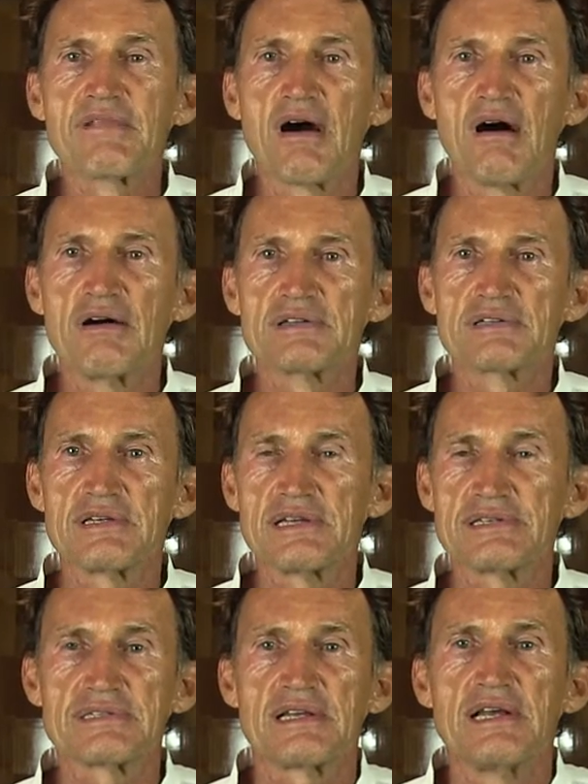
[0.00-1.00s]
Also
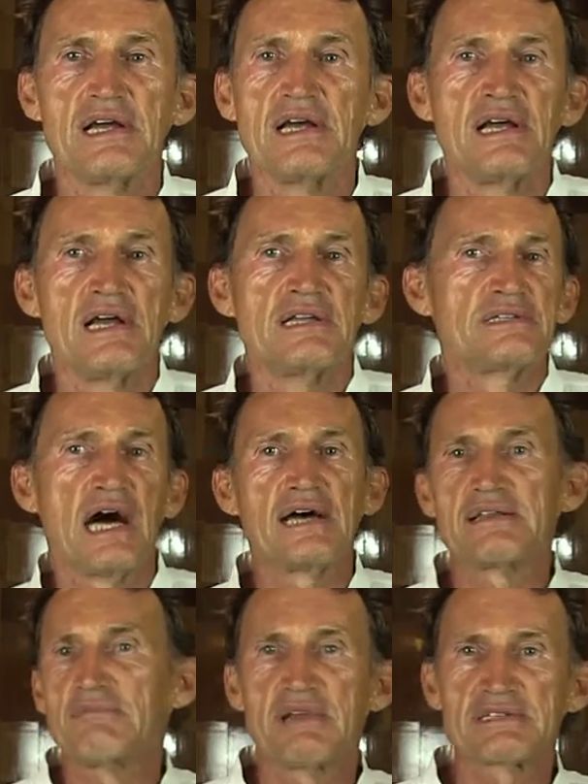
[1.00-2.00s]
easy. The
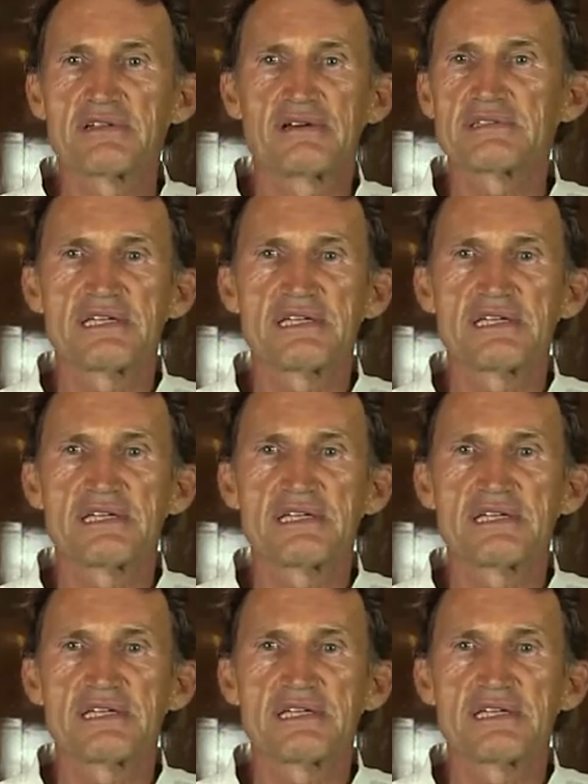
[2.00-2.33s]
other method